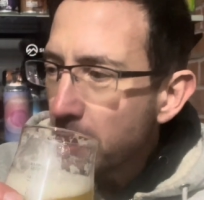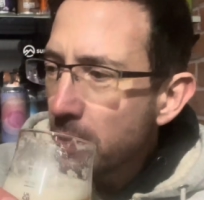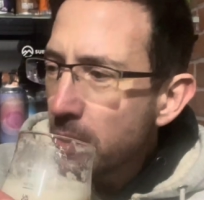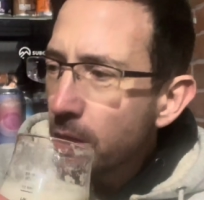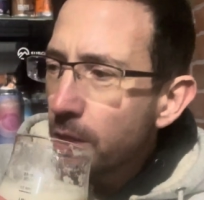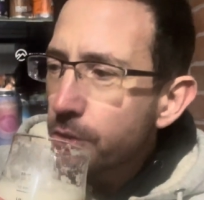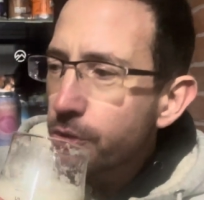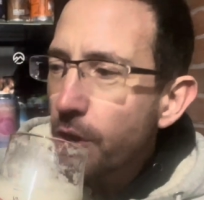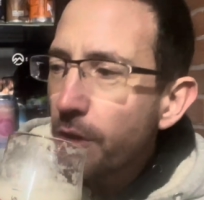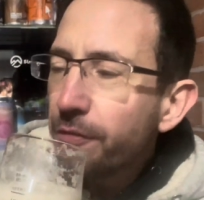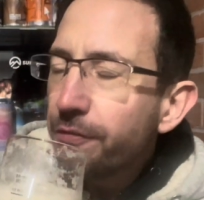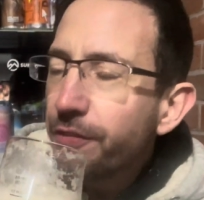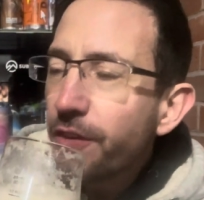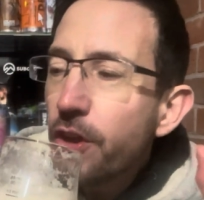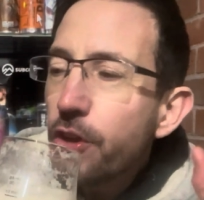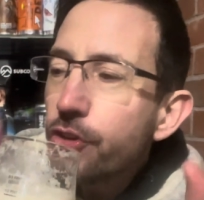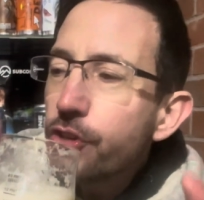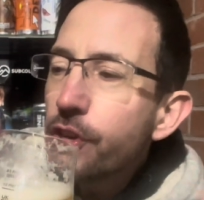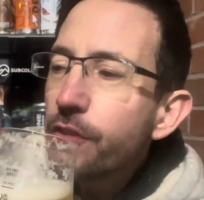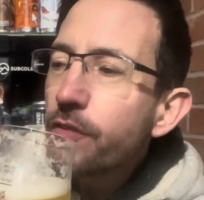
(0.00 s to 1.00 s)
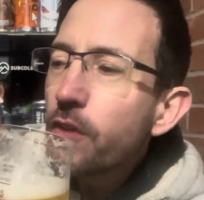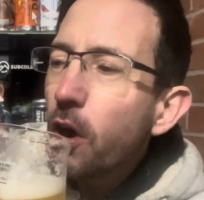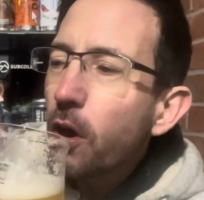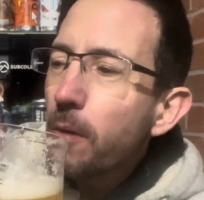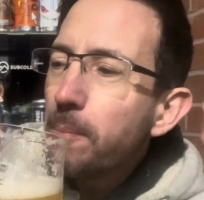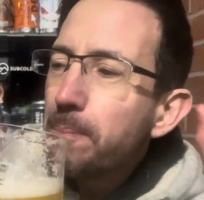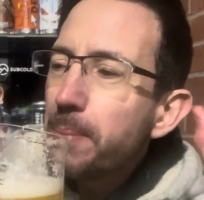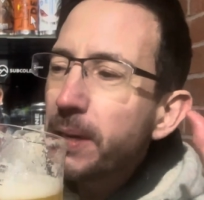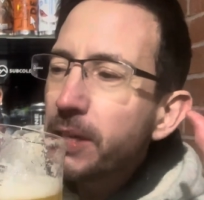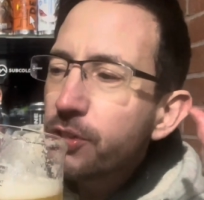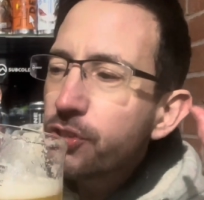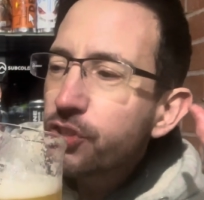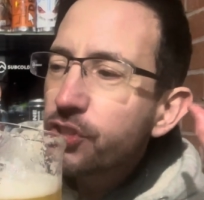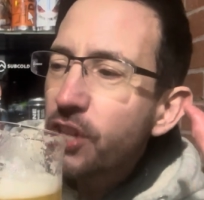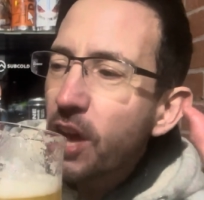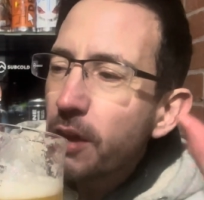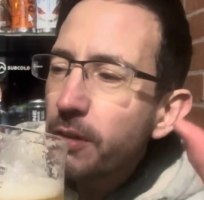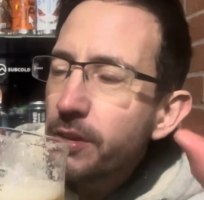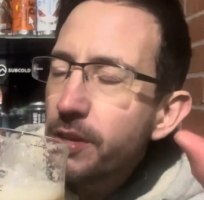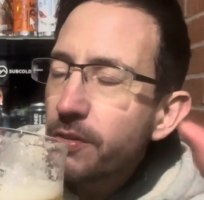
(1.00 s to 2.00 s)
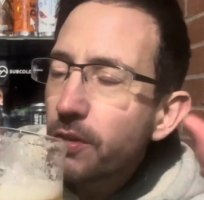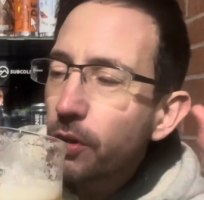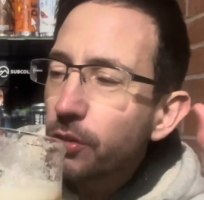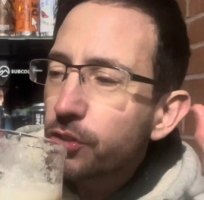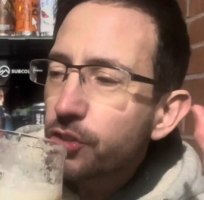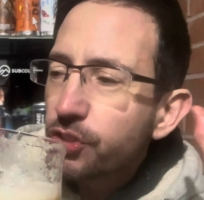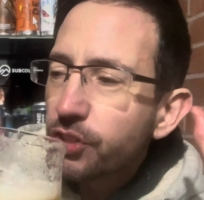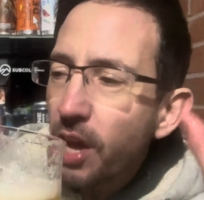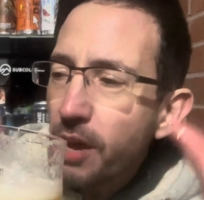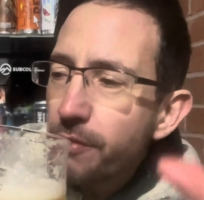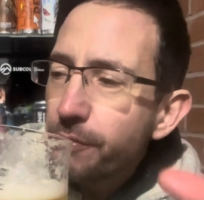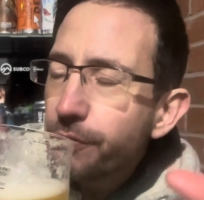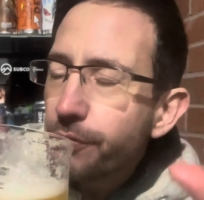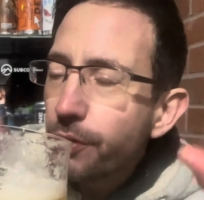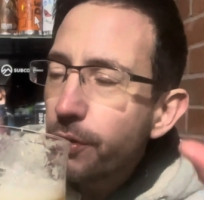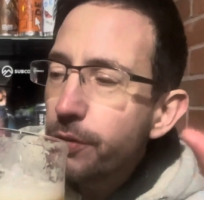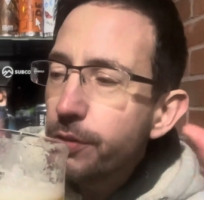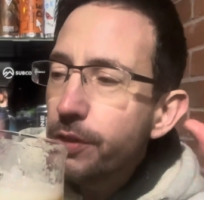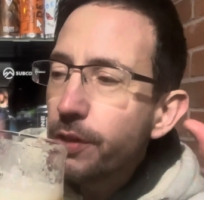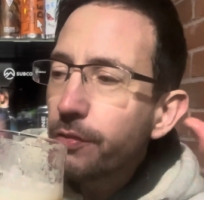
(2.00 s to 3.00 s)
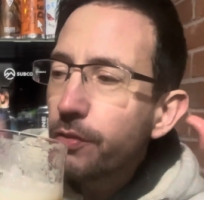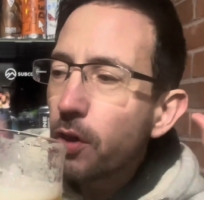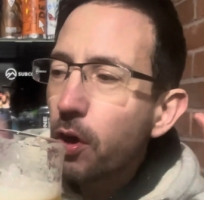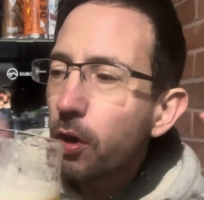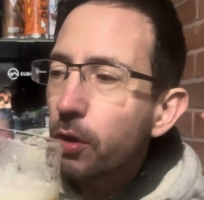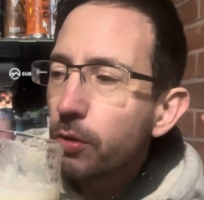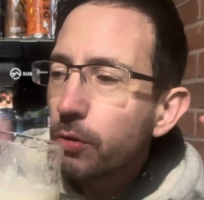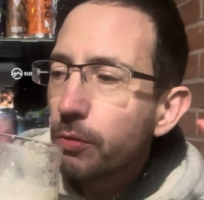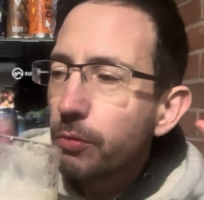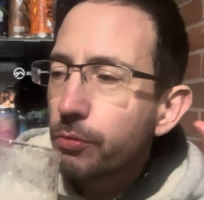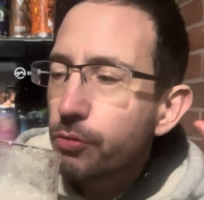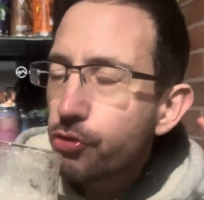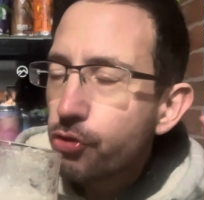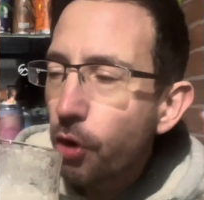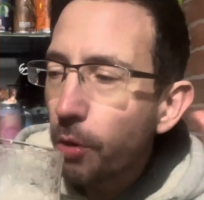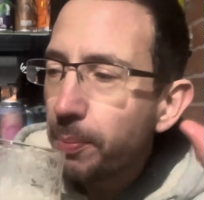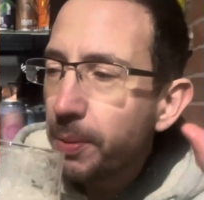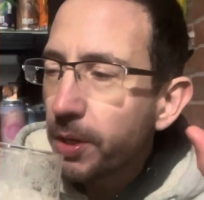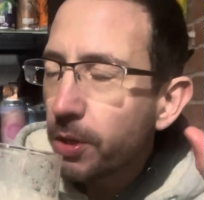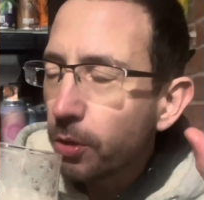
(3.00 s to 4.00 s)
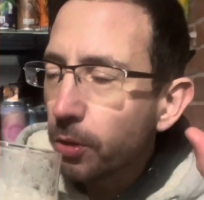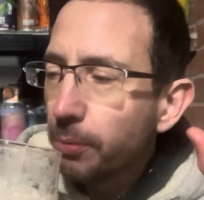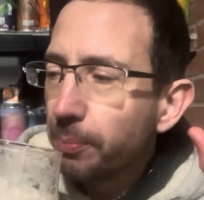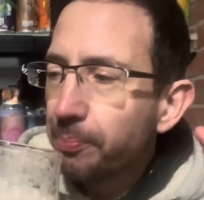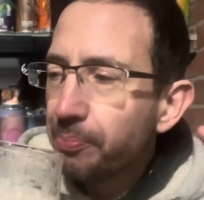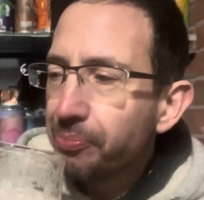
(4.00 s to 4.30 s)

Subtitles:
So at first you've got a bit of stone, you've got stone fruit, you've got tropical.